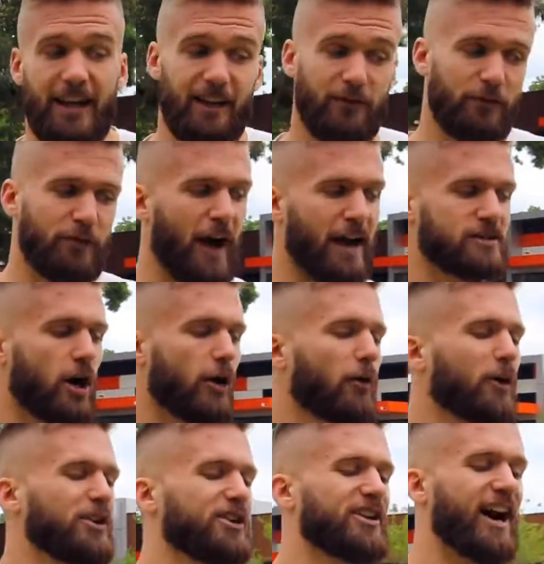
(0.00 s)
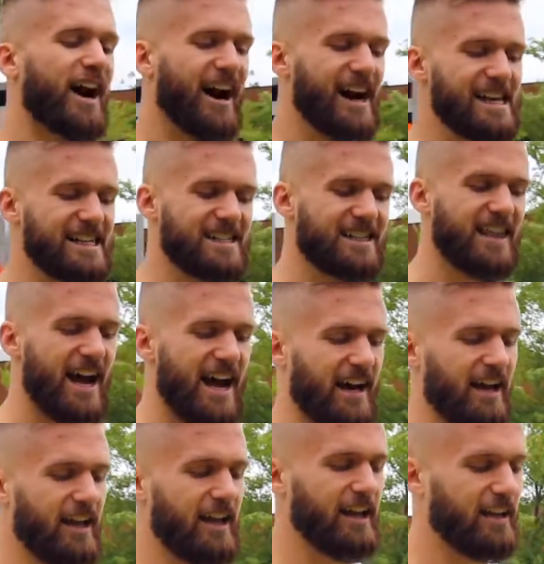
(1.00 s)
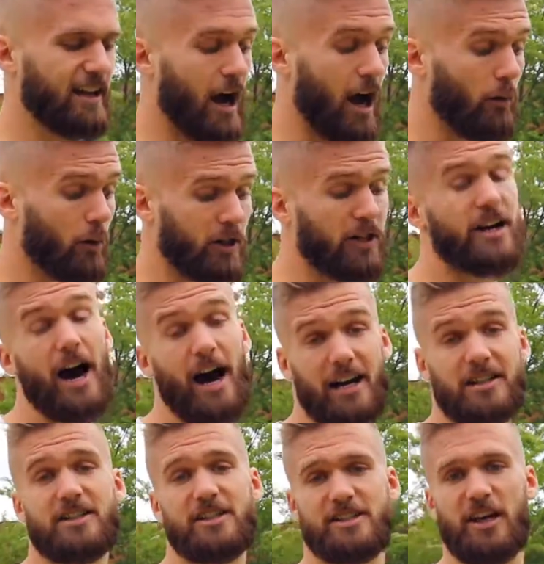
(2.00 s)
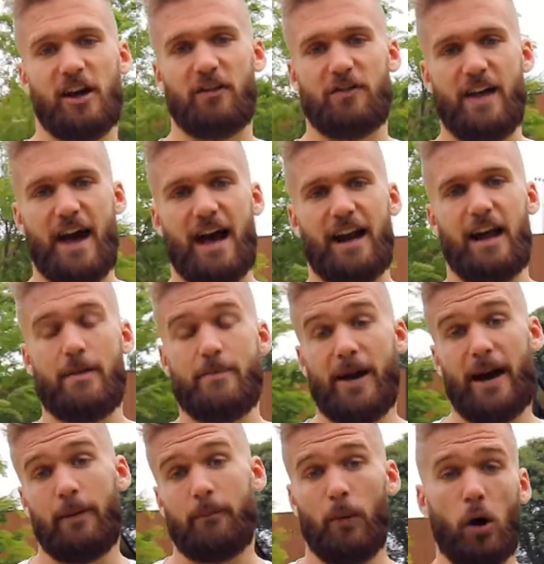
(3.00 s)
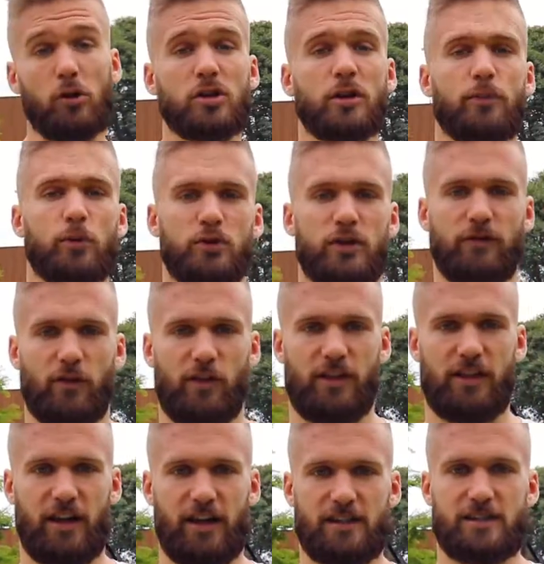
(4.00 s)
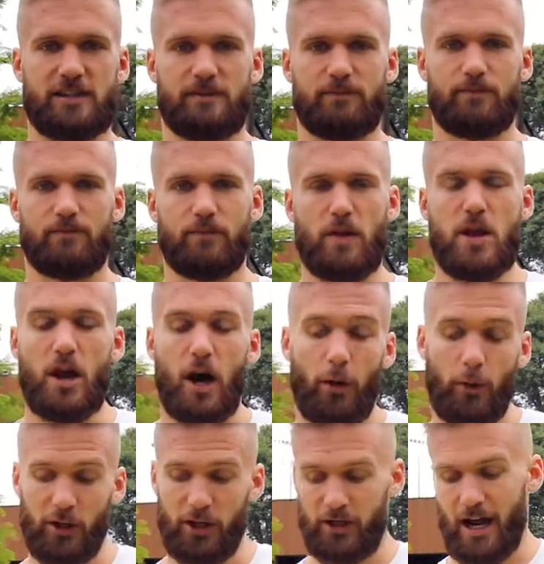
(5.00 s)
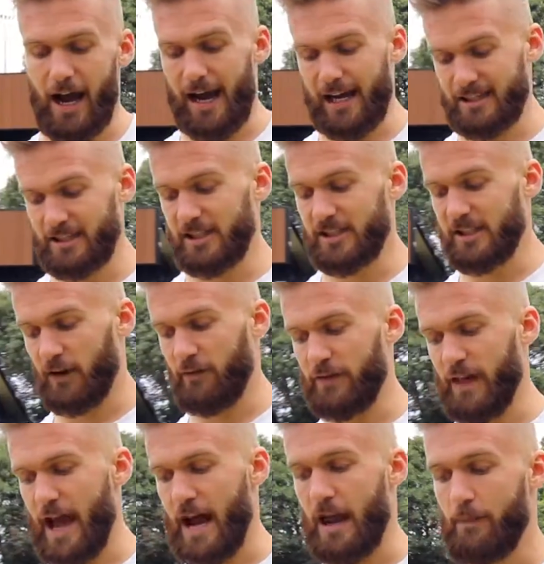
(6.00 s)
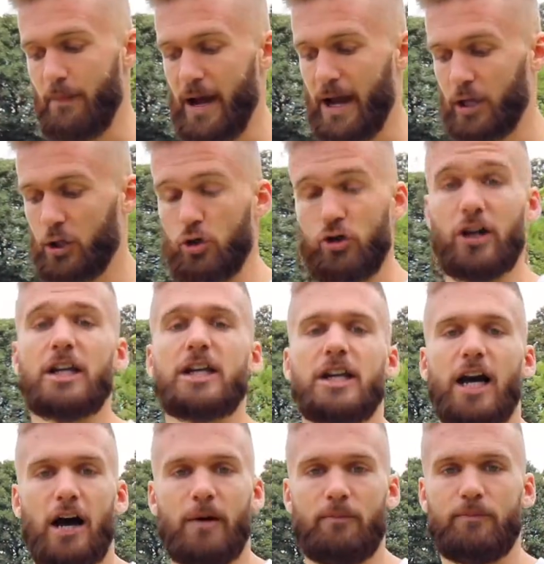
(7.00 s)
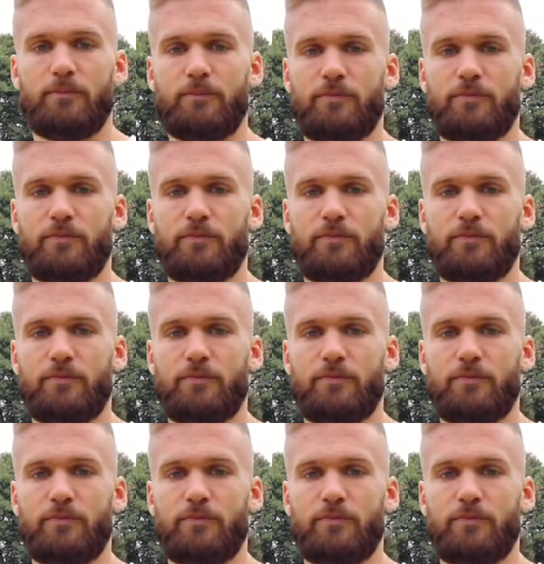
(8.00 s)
In fact, I want you to ask yourself that about multiple different things. I want you to ask yourself that about your income.